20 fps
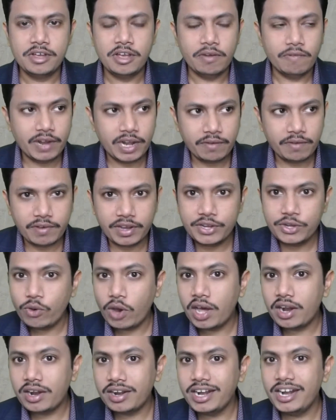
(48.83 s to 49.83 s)
Whenever you
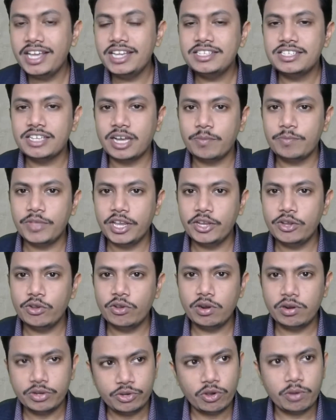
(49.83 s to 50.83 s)
are reading something,
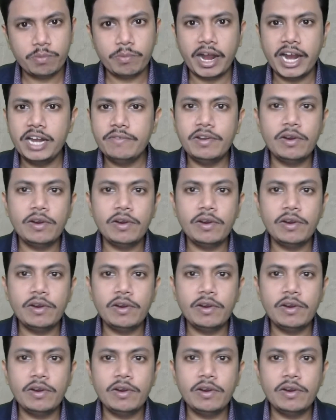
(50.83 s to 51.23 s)
your mind